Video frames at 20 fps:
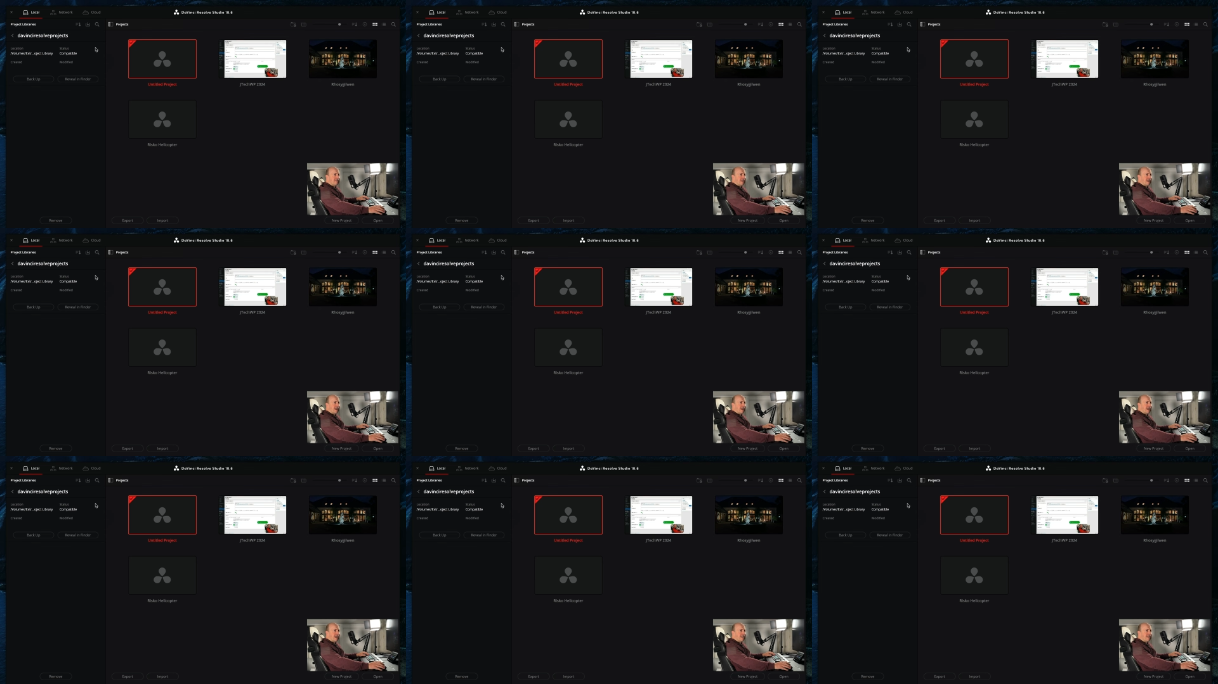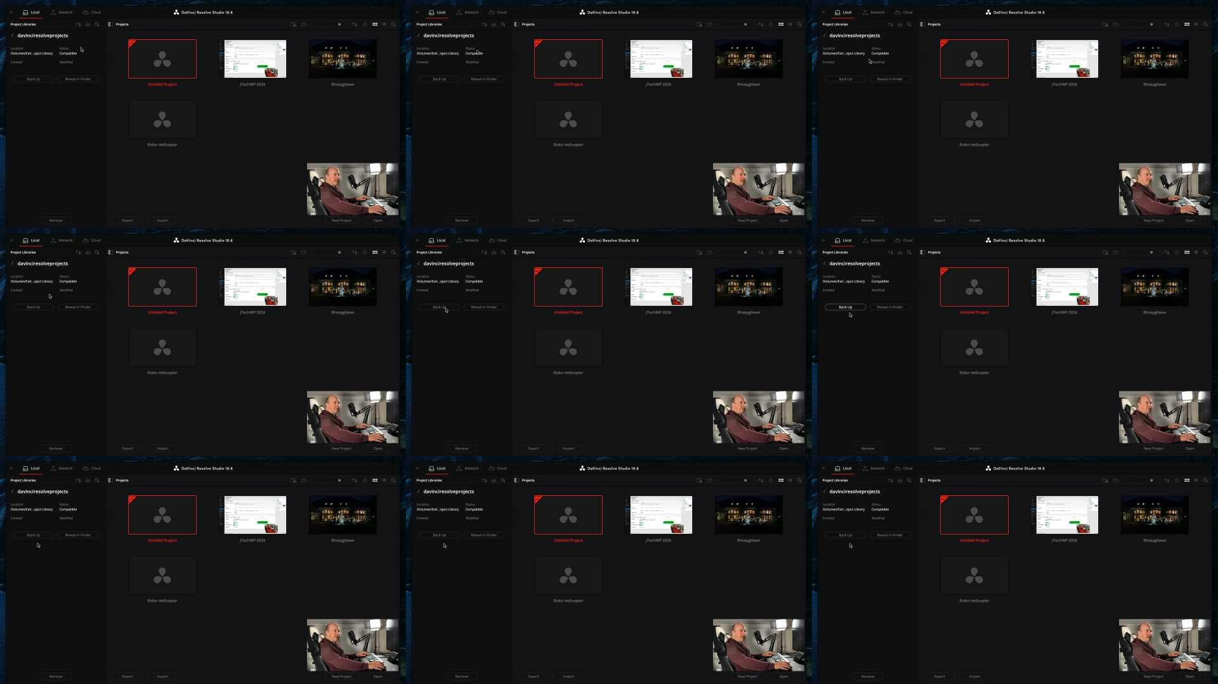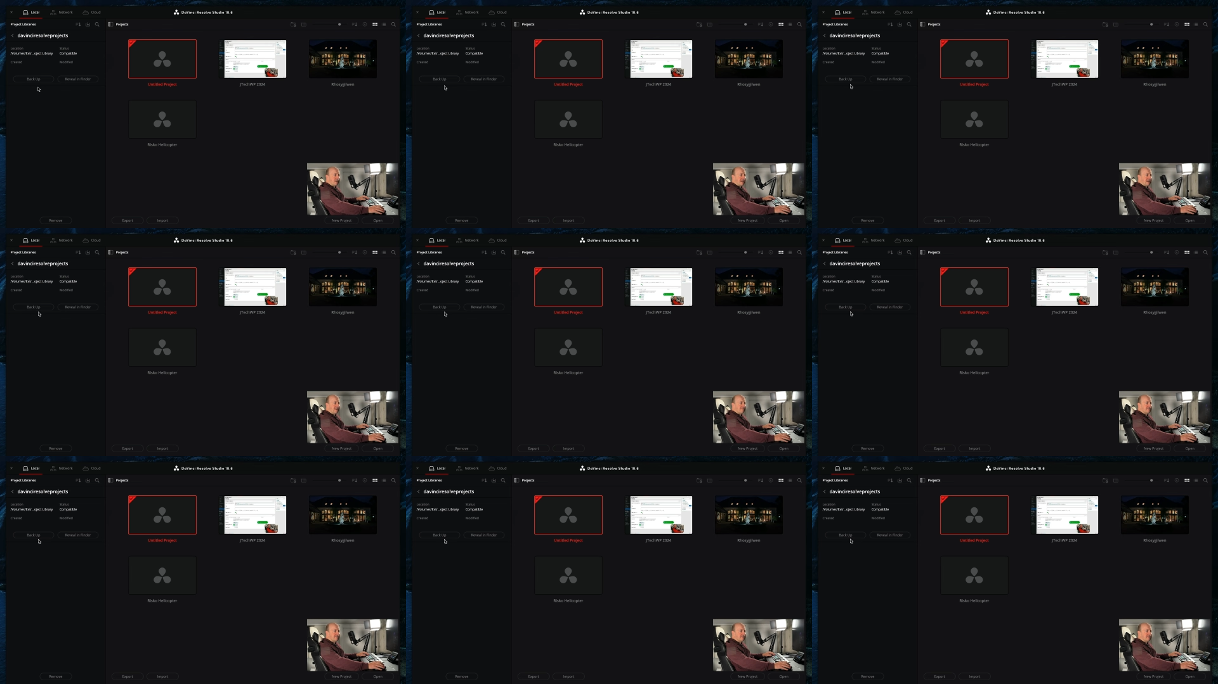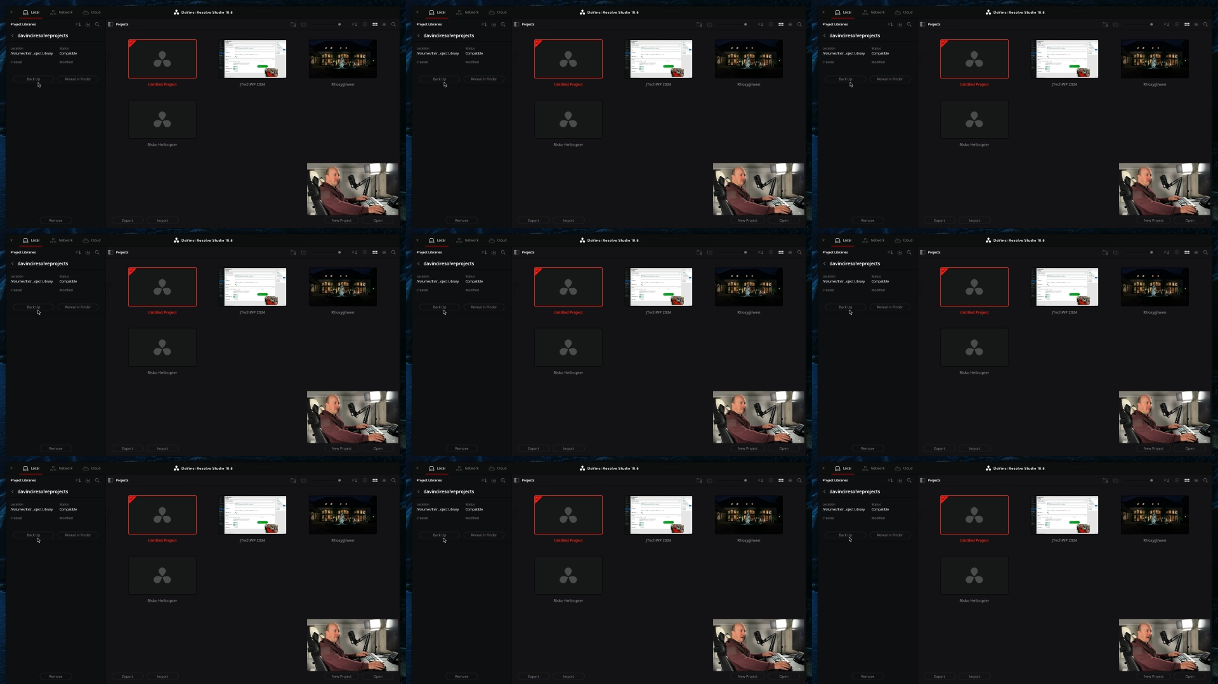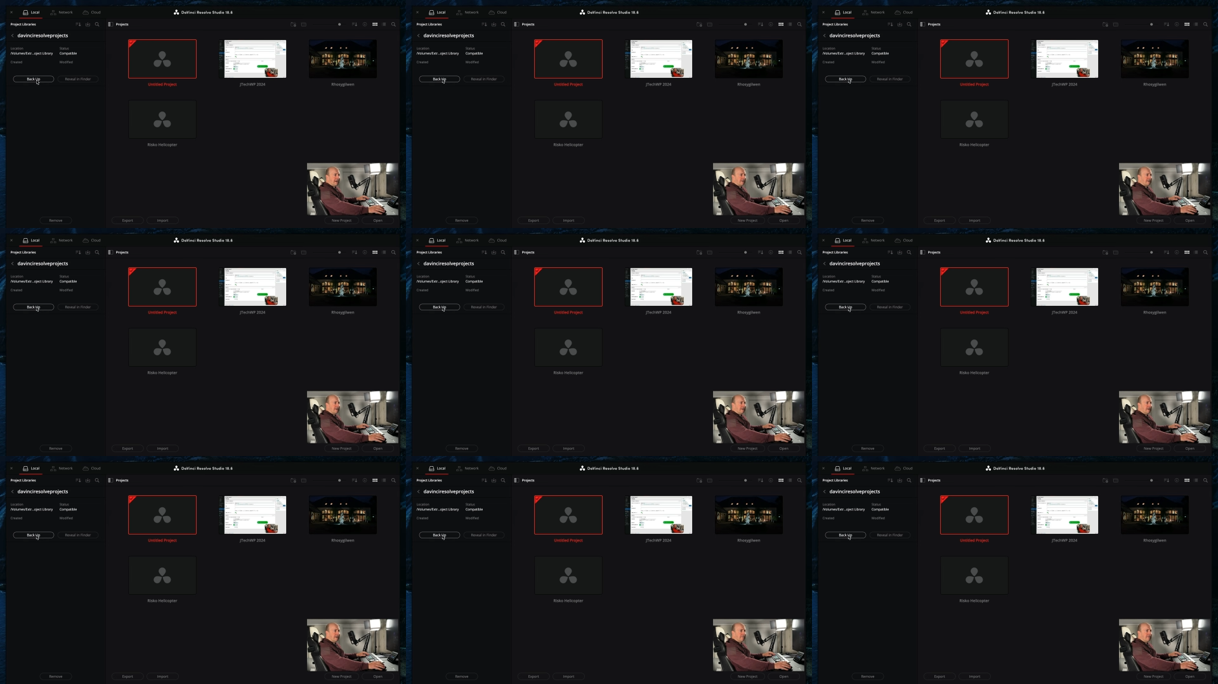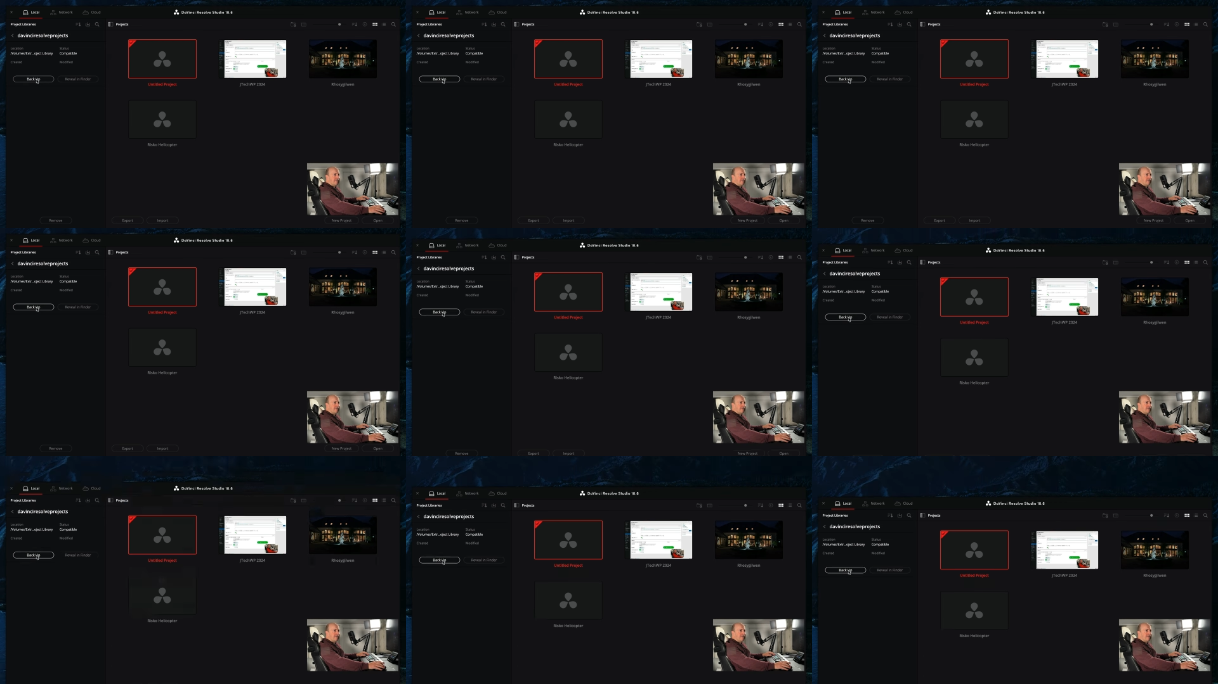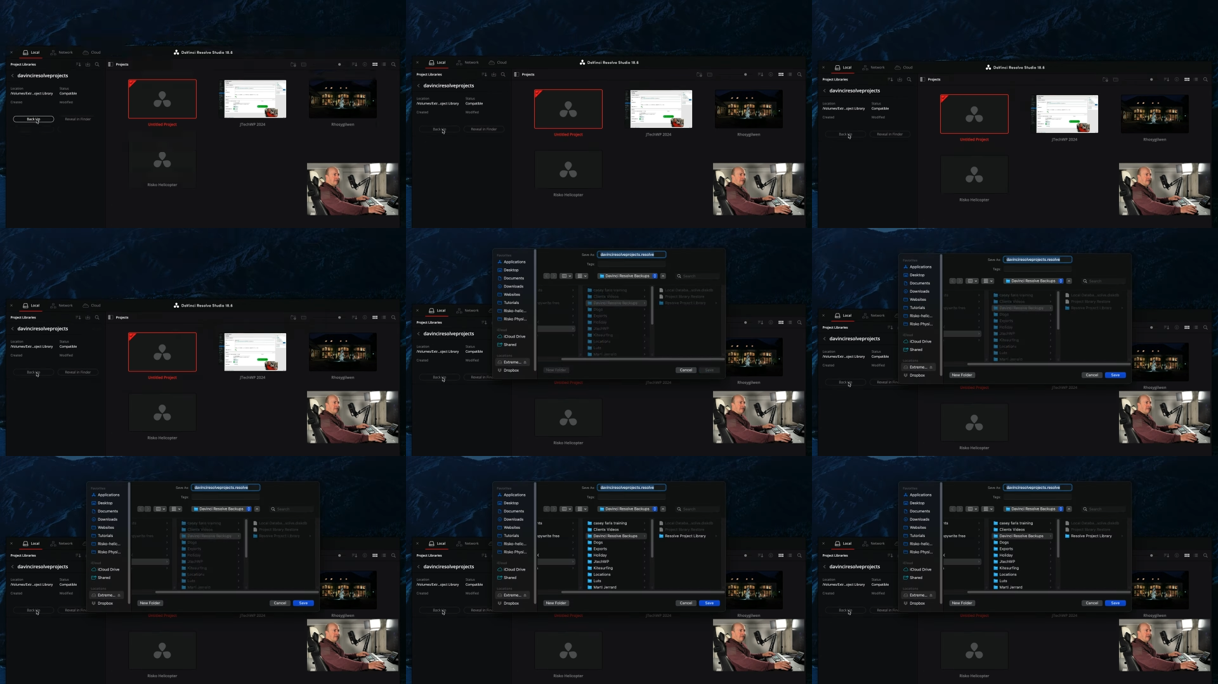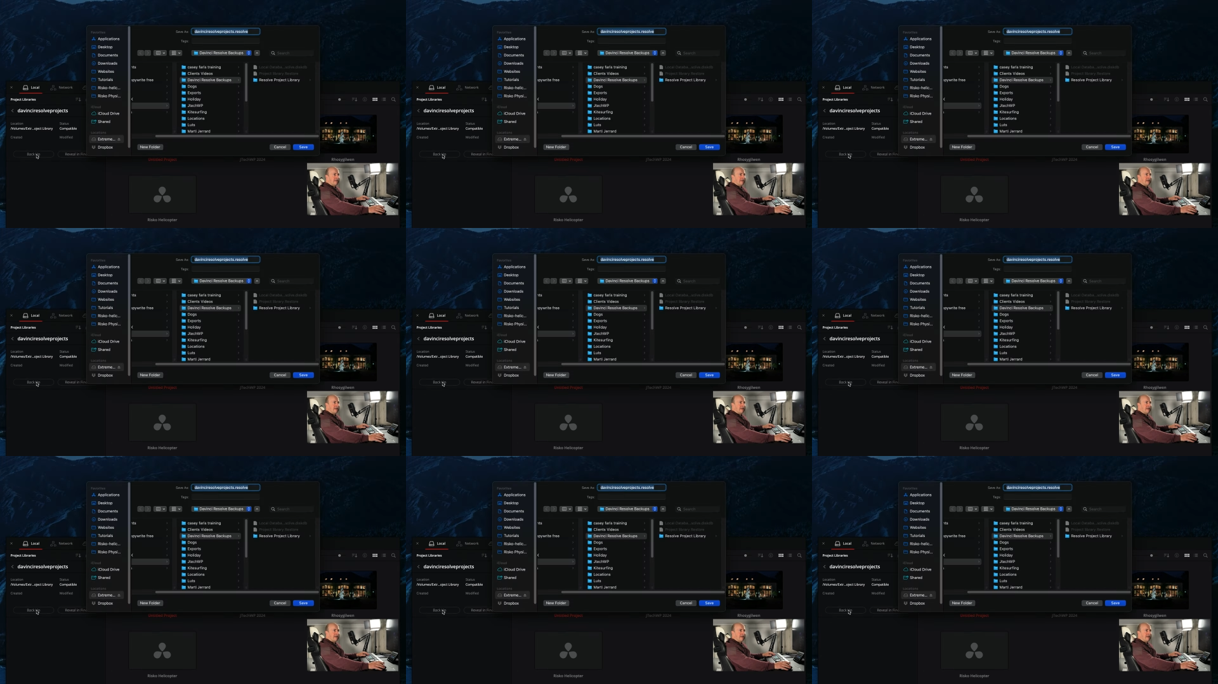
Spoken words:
(no speaker visible)